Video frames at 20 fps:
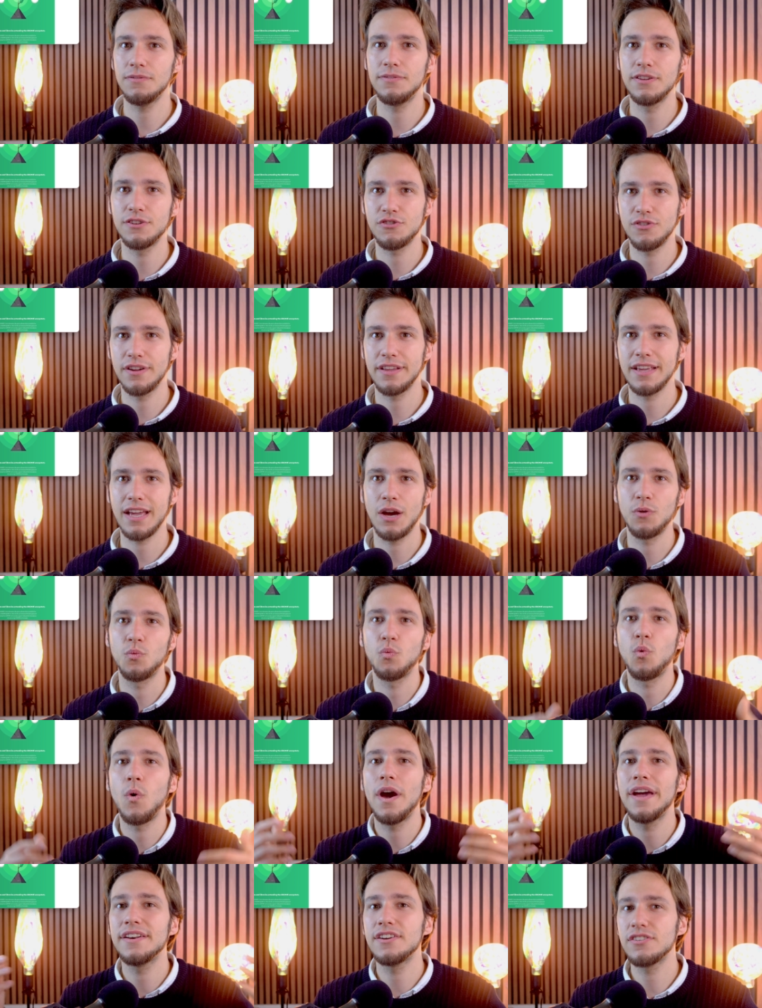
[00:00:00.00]
featuring a
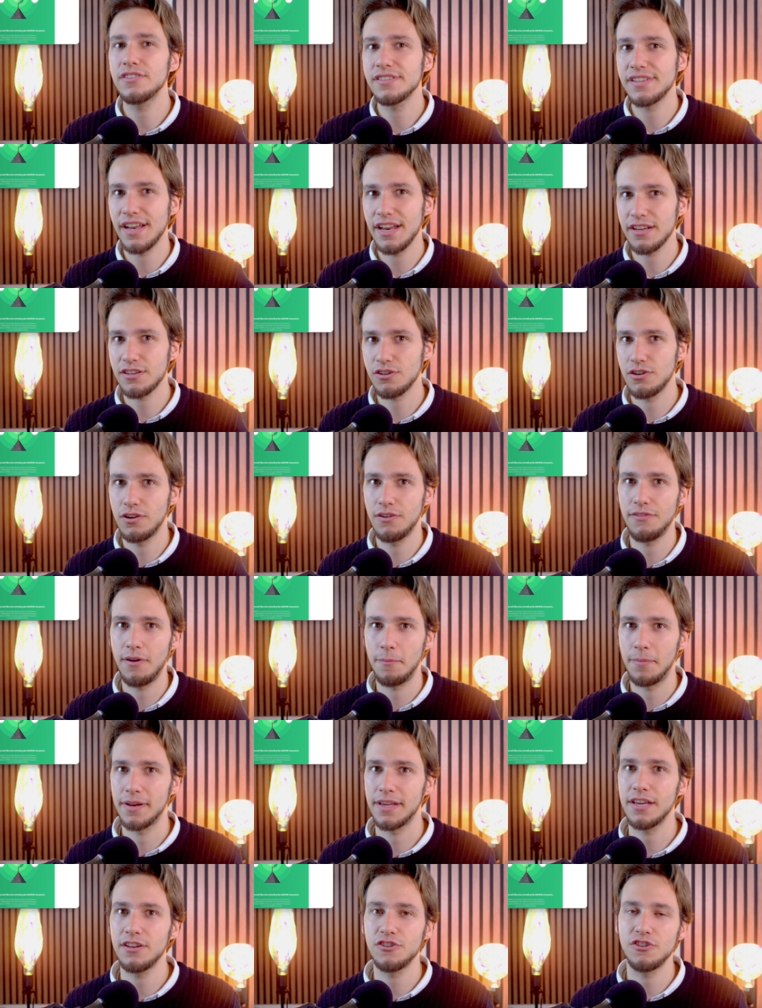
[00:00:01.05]
wider selection of
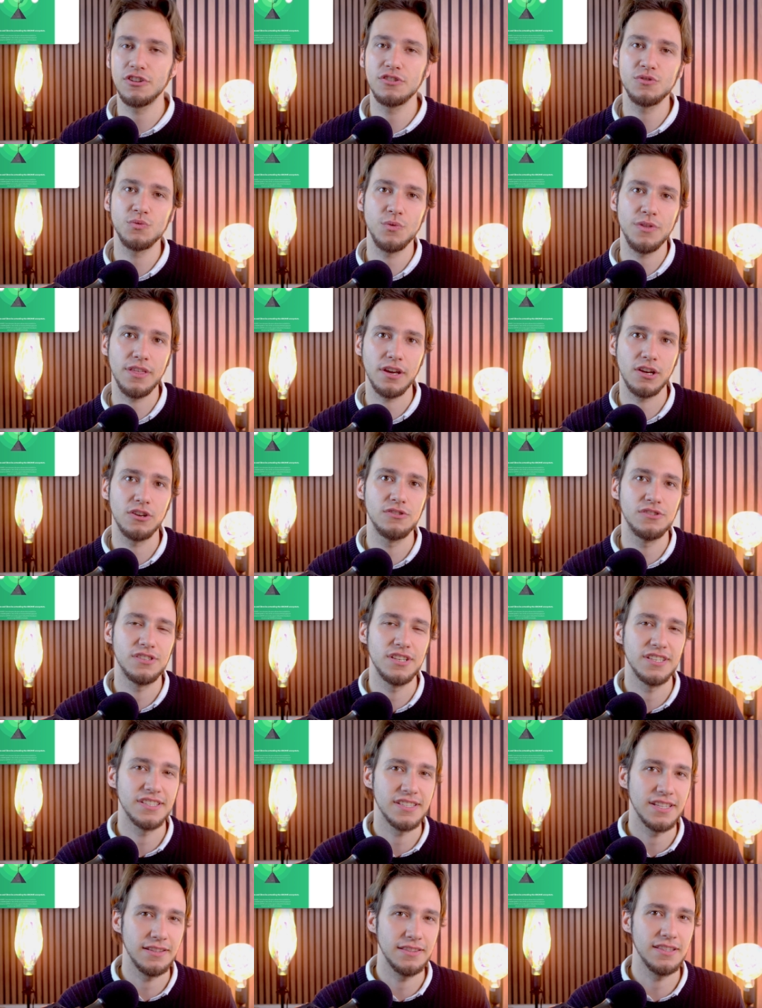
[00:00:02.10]
applications with a
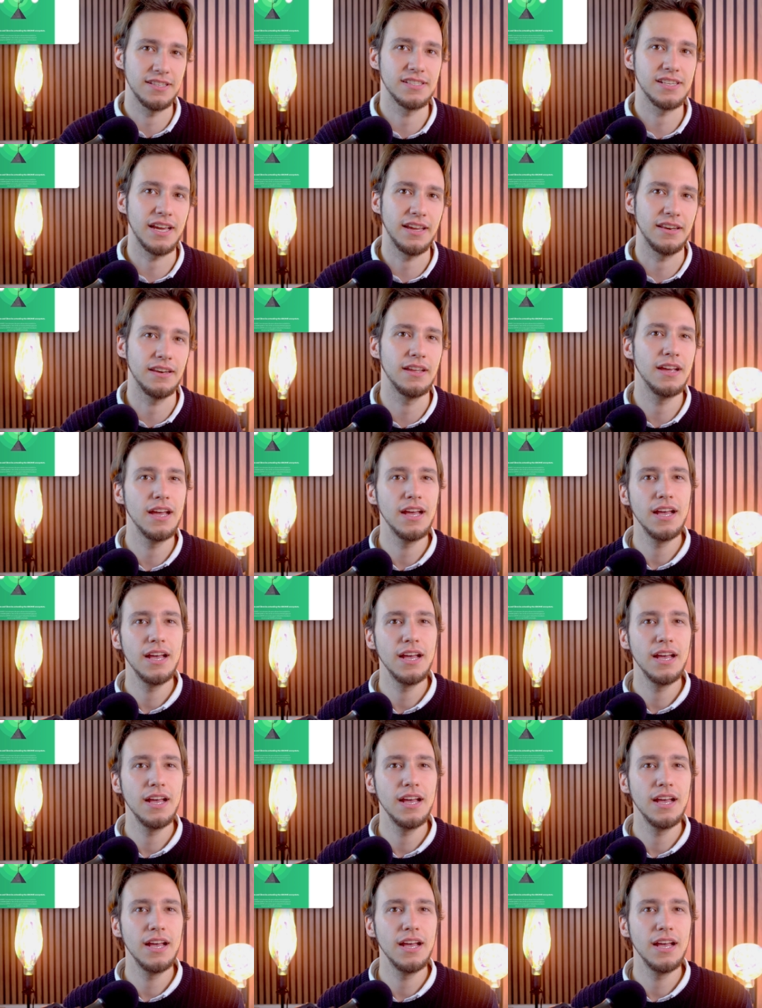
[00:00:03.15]
consistent design.